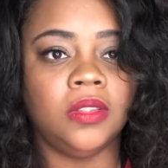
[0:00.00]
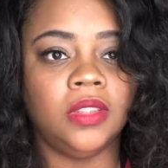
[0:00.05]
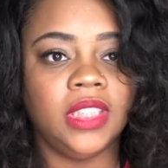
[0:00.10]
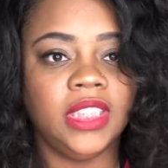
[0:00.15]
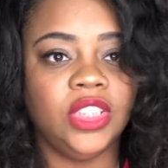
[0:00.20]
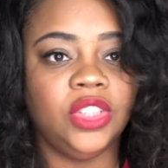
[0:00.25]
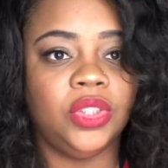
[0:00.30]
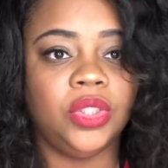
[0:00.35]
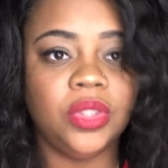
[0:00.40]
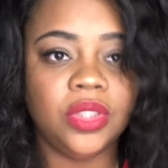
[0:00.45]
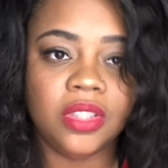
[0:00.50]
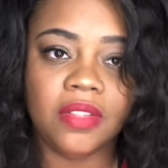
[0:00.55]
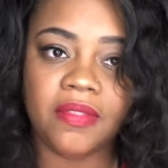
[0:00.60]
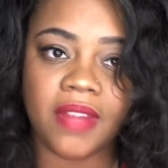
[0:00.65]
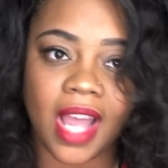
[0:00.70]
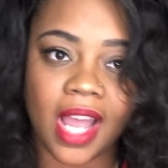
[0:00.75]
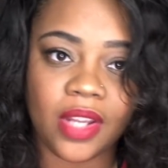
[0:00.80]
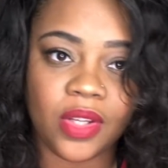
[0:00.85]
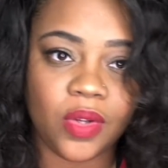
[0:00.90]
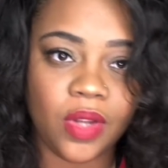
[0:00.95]
And choose a
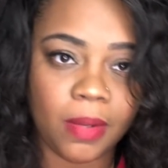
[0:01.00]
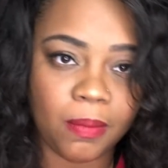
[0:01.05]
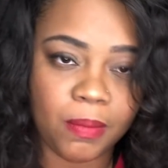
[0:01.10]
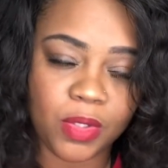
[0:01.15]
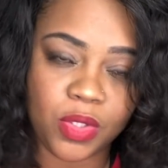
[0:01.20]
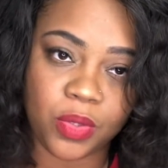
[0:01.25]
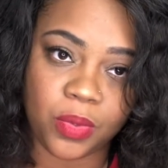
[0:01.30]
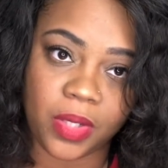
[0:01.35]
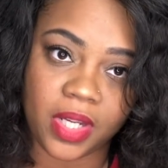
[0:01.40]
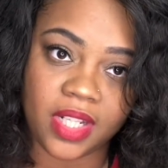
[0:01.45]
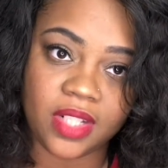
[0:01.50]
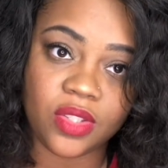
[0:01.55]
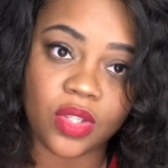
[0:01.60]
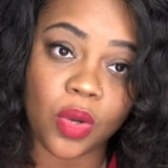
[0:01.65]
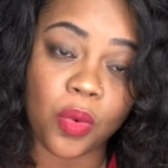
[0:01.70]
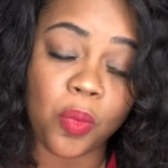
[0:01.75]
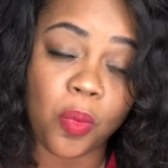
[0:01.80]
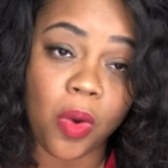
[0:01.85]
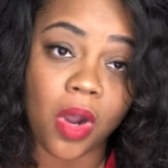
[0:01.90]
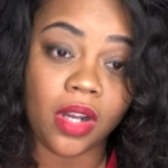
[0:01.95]
value in between. So
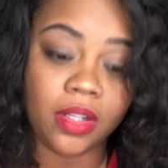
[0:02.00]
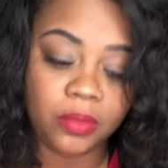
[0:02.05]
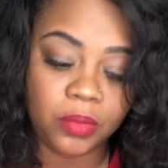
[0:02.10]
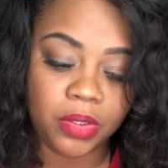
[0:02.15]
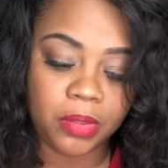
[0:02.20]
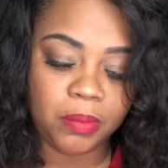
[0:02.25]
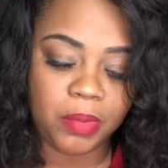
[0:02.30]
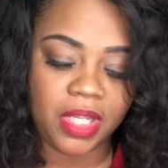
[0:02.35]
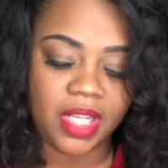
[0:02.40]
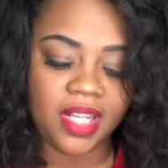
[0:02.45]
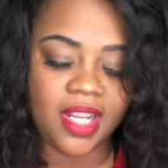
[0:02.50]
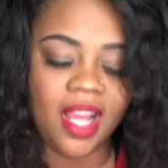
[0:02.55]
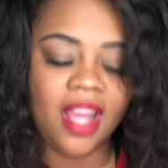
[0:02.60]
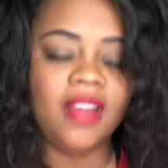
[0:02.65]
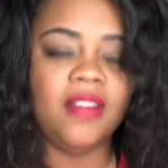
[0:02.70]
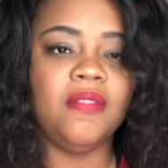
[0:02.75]
1 would be